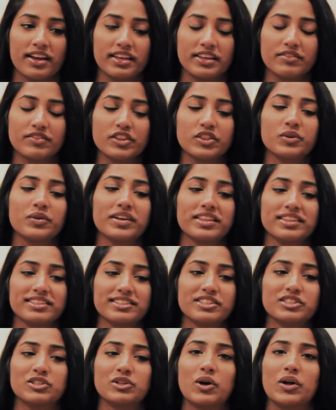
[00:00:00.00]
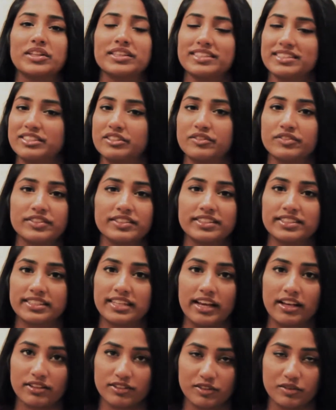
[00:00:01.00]
even though I listen to all these different
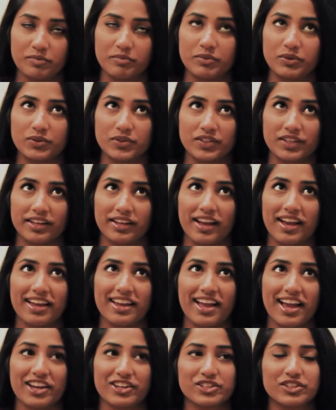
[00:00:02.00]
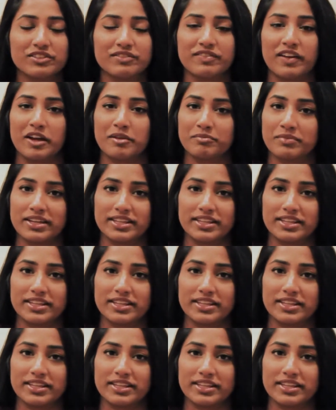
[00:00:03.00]
styles of music, I actually find